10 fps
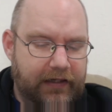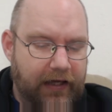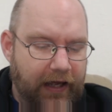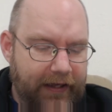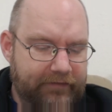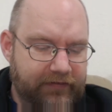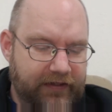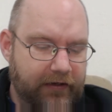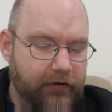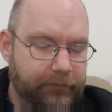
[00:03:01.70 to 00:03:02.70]
I even
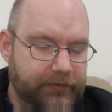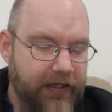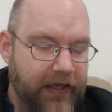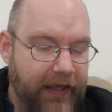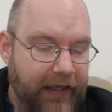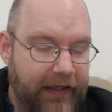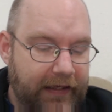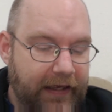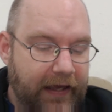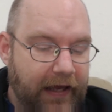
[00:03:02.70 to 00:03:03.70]
helped. Hey,
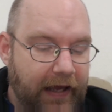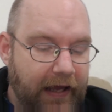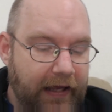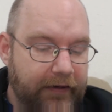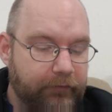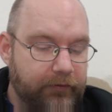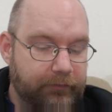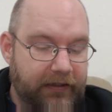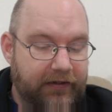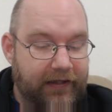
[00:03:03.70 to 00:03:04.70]
I would
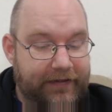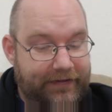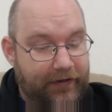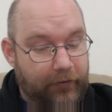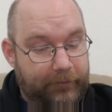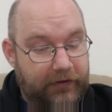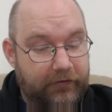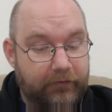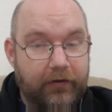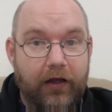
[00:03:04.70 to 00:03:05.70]
be glad to help
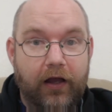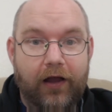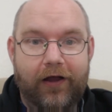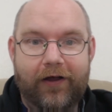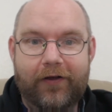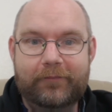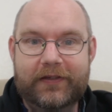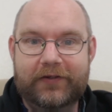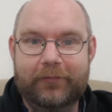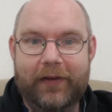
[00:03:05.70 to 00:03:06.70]
you. I'll be
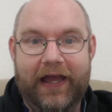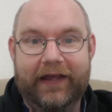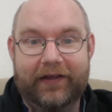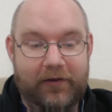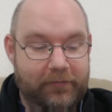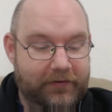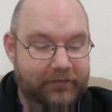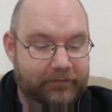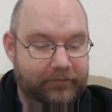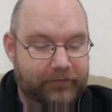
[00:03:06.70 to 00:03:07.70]
your backup."
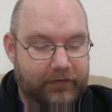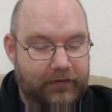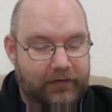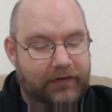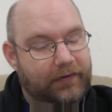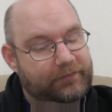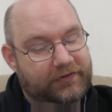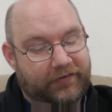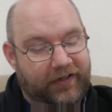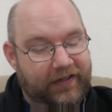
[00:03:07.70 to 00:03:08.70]
"I'm
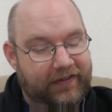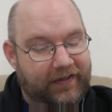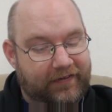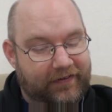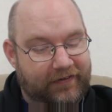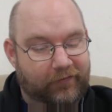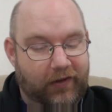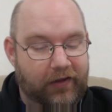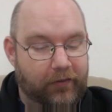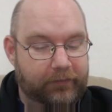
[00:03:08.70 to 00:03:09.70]
sorry, I can't let you
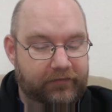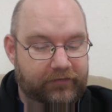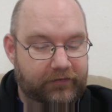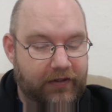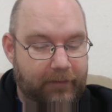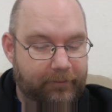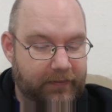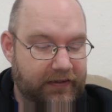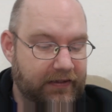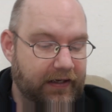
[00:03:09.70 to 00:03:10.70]
help. If you got
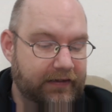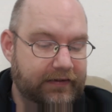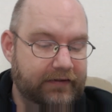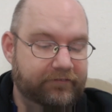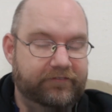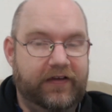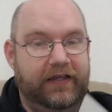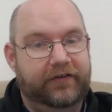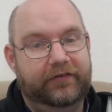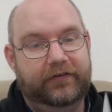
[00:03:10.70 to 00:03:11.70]
bit, I'd get
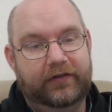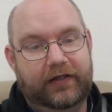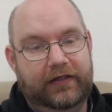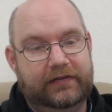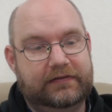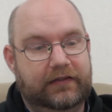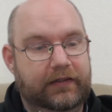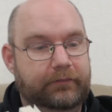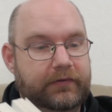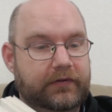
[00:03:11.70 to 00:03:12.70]
fired," I exclaimed.